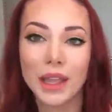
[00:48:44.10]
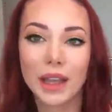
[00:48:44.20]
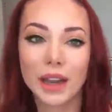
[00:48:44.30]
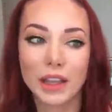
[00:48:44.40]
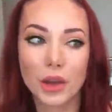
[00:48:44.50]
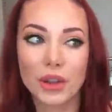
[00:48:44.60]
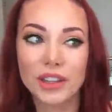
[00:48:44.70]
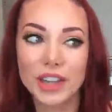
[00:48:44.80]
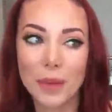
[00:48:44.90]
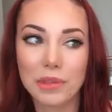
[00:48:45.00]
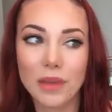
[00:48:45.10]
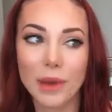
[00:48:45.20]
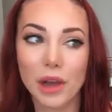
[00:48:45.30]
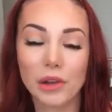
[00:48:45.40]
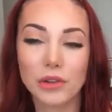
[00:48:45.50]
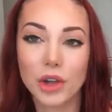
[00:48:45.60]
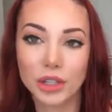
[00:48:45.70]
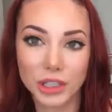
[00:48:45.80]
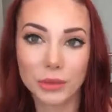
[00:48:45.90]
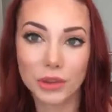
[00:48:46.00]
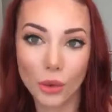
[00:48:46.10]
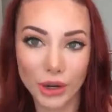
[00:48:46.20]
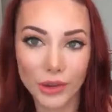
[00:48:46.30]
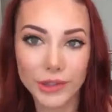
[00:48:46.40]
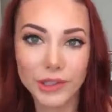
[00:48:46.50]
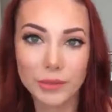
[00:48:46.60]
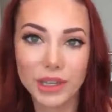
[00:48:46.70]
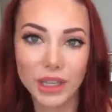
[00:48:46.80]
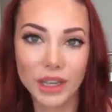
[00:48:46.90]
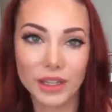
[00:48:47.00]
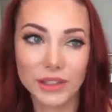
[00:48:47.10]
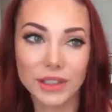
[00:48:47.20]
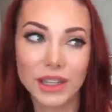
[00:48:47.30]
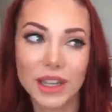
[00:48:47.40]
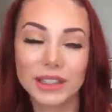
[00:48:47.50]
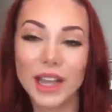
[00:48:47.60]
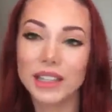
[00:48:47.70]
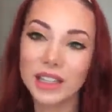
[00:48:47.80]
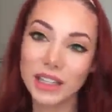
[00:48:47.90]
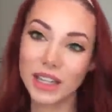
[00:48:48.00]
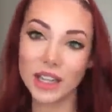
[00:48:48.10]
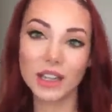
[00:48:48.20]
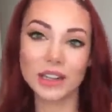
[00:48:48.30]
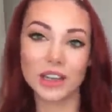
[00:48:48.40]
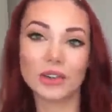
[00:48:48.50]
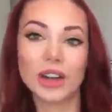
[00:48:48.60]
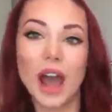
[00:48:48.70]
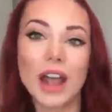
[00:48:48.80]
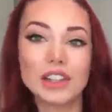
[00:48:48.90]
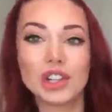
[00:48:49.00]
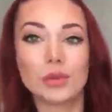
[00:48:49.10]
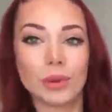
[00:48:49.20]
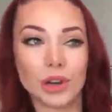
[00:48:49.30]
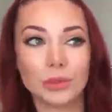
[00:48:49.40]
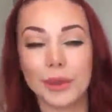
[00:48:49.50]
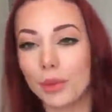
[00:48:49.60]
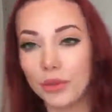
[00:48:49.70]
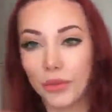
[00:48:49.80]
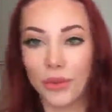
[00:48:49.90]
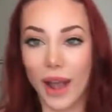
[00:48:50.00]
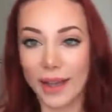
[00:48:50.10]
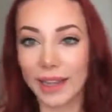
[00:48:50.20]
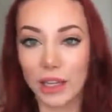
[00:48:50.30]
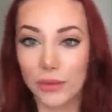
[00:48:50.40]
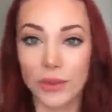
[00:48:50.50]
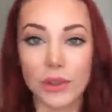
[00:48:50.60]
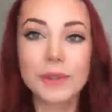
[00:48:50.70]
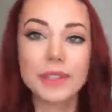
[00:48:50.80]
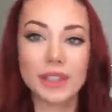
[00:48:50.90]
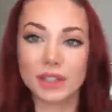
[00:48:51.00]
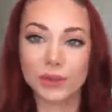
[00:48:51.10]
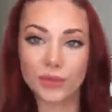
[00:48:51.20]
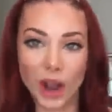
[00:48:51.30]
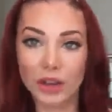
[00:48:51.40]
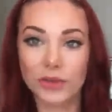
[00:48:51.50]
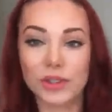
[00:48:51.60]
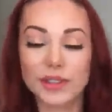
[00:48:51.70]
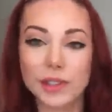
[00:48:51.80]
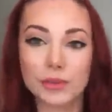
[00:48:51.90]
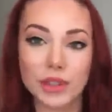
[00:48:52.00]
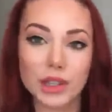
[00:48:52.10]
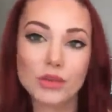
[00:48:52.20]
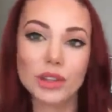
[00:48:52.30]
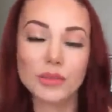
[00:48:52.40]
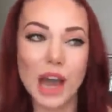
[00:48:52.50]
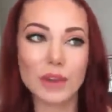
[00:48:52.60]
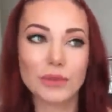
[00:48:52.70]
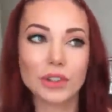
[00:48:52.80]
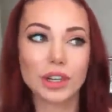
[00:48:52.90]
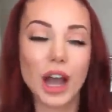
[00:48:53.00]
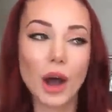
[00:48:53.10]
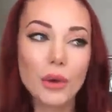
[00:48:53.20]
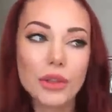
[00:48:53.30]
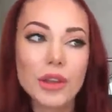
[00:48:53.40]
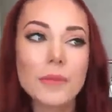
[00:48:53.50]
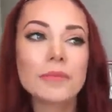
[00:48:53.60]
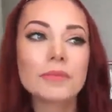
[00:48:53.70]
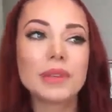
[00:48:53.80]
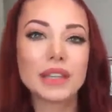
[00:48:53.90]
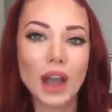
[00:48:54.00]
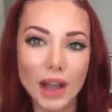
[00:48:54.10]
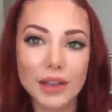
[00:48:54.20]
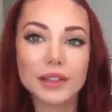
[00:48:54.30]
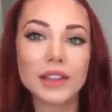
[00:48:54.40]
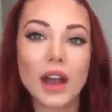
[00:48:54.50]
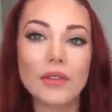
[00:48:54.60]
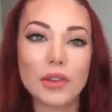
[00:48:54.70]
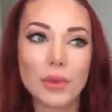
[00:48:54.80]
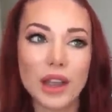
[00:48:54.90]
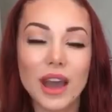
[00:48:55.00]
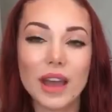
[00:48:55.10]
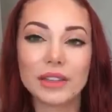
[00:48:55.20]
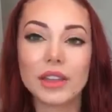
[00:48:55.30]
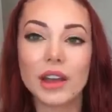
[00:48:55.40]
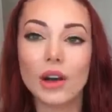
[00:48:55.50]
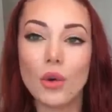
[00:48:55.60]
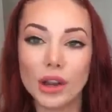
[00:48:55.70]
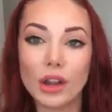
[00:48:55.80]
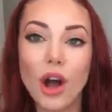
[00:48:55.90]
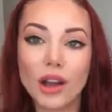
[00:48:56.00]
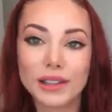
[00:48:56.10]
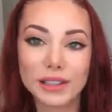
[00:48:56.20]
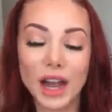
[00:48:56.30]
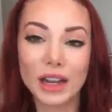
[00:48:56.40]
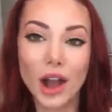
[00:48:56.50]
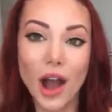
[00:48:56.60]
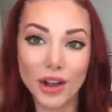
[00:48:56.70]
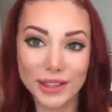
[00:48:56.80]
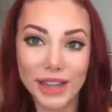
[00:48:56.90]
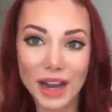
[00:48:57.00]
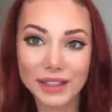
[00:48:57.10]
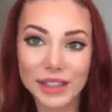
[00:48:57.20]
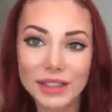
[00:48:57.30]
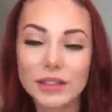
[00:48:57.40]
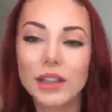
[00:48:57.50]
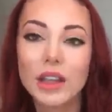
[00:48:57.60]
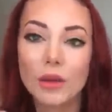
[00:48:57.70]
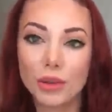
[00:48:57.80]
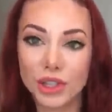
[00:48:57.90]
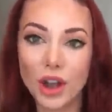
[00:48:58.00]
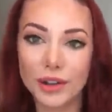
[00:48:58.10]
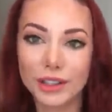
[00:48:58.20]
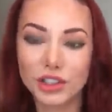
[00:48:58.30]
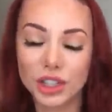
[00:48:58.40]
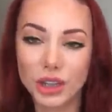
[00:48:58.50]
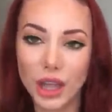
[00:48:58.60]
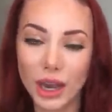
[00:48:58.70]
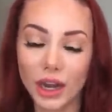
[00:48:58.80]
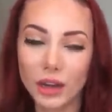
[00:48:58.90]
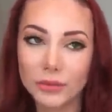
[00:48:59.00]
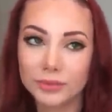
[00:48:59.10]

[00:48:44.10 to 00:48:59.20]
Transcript: and I go in depth about cooking with oils because technically, you know, in an ideal world, we wouldn't fry any foods because frying foods is really, really bad for your health because of the way that the oil oxidi oxidizes with the oxygen in the air.